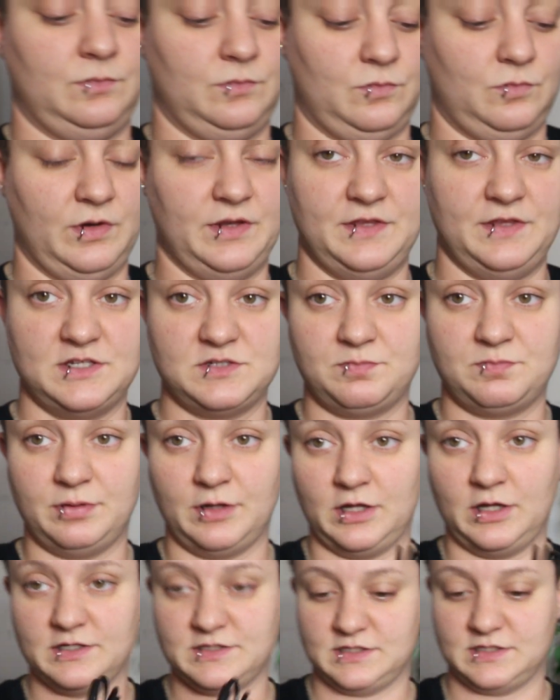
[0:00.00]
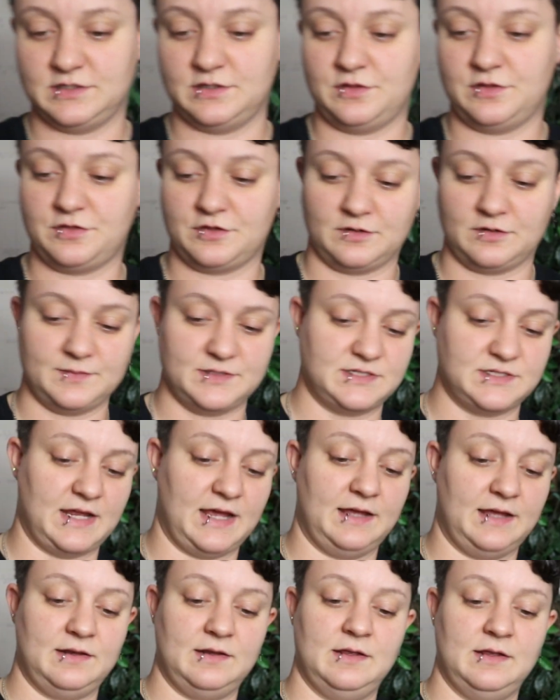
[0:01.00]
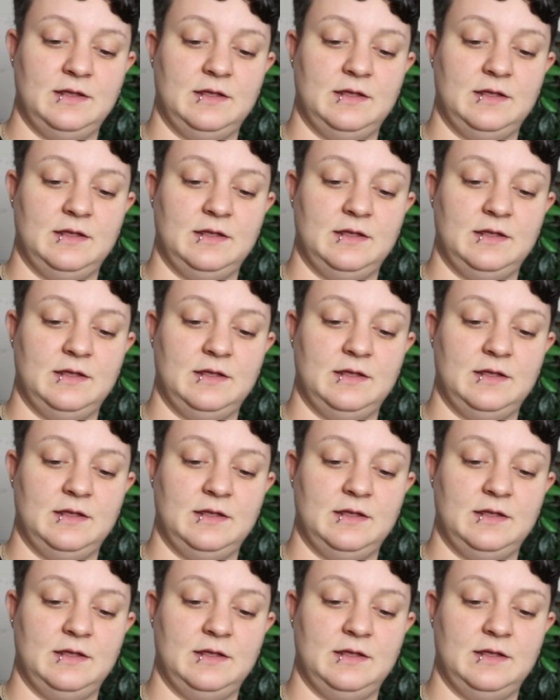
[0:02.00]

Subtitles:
when this plugs into the thermostat,